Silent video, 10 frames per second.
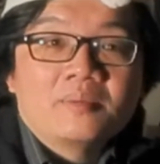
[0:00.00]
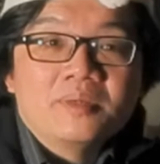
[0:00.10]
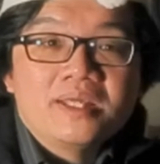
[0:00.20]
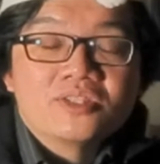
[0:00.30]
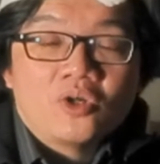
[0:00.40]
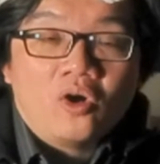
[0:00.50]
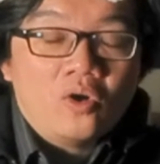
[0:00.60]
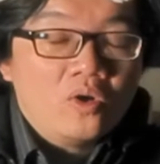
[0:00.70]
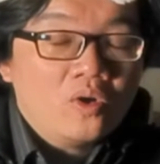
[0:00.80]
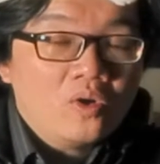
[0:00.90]
is
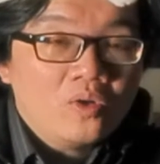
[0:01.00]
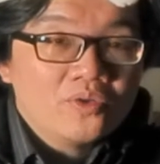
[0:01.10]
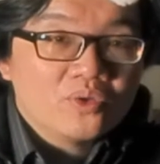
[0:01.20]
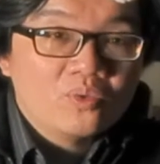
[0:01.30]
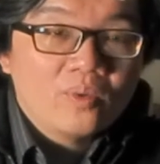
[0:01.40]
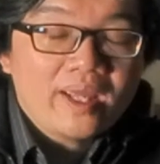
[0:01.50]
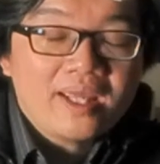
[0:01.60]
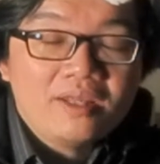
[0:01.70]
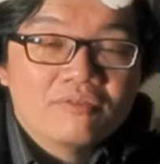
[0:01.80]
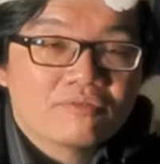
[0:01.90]
all the
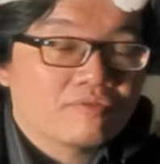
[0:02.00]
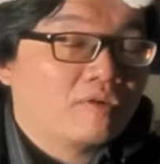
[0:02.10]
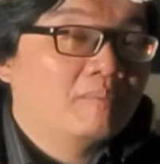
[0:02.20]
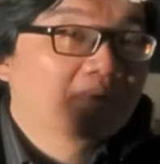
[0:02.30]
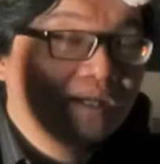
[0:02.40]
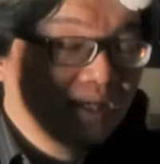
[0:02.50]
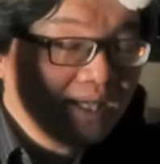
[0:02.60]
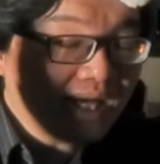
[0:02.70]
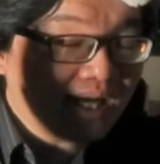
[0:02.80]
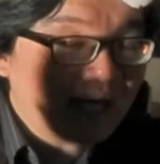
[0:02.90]
way from
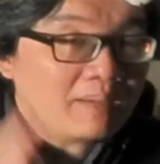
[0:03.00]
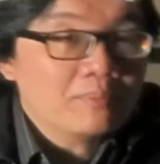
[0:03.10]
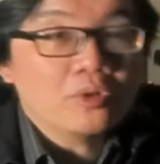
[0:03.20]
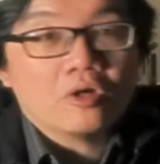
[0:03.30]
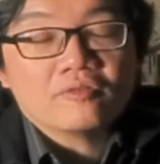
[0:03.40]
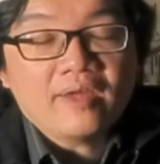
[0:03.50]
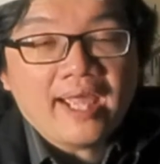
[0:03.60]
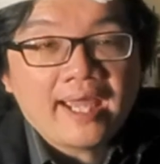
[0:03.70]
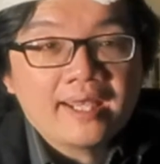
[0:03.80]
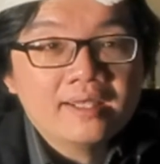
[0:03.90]
Kedah up north,
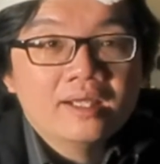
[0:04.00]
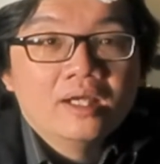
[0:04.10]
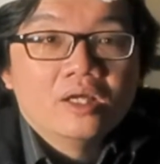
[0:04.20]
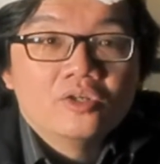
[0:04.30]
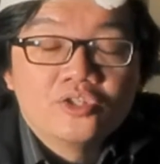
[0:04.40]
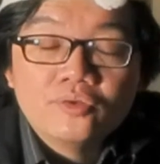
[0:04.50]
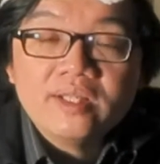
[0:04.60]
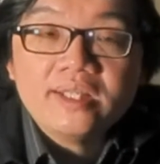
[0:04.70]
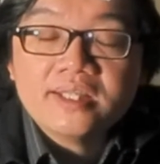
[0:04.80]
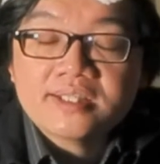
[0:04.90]
and
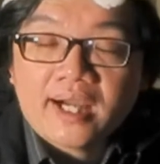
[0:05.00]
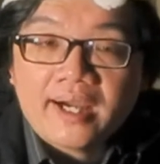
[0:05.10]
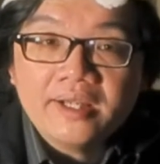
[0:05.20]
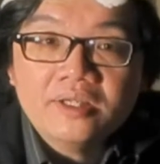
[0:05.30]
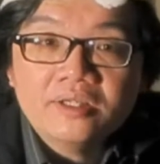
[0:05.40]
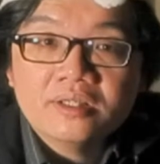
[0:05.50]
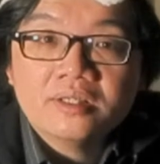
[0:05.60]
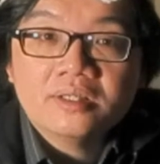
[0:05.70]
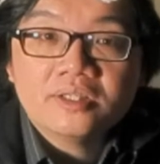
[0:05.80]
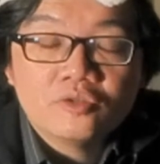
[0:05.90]
during the
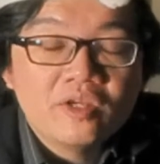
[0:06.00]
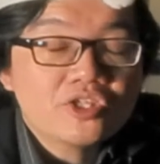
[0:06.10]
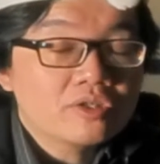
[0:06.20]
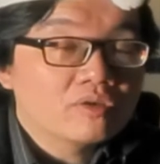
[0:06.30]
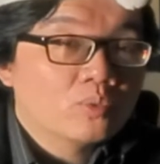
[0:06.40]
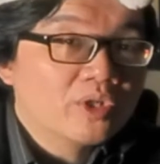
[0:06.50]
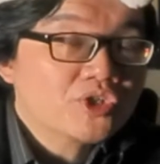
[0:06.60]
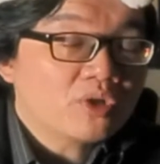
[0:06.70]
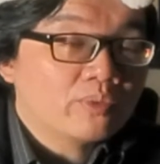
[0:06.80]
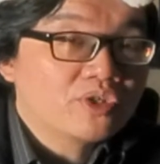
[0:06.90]
entire duration of the
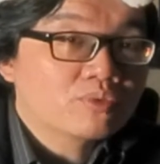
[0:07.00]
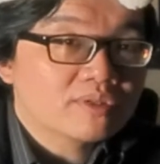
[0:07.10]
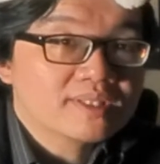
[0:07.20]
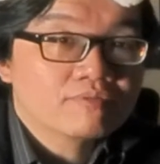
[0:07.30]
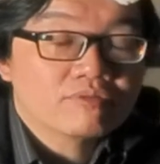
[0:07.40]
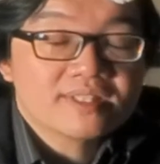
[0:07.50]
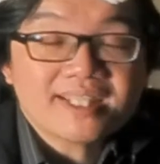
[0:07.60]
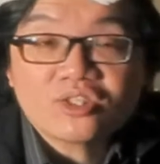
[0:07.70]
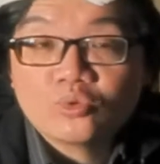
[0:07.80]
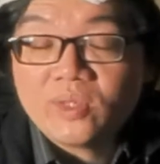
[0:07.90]
workshop, which was
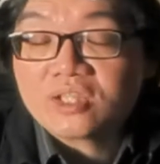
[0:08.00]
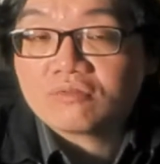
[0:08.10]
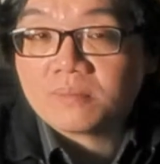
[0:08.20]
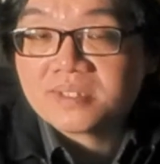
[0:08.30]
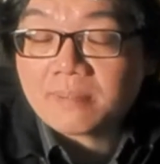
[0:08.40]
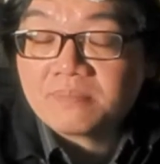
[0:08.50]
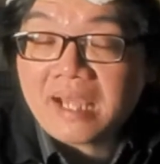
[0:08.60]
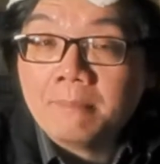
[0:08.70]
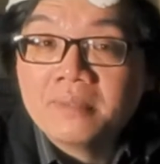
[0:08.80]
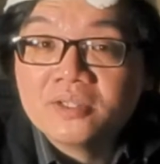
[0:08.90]
6 weeks from
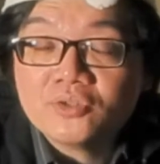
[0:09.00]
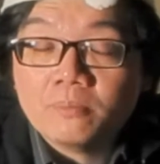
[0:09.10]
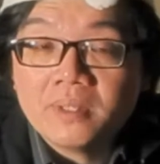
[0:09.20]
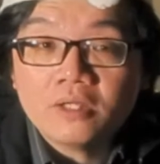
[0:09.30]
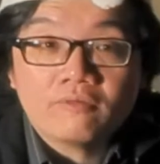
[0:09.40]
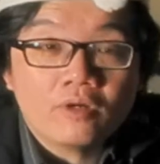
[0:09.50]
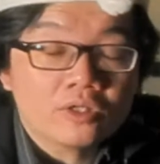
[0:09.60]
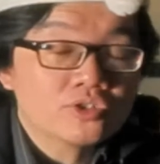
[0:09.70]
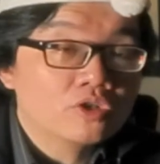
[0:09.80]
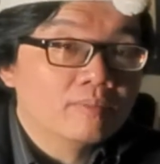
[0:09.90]
September to mid of
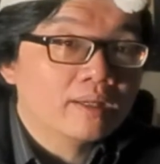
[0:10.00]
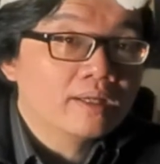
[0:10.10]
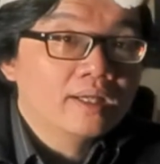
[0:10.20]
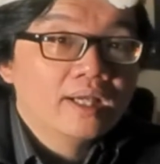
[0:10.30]
October,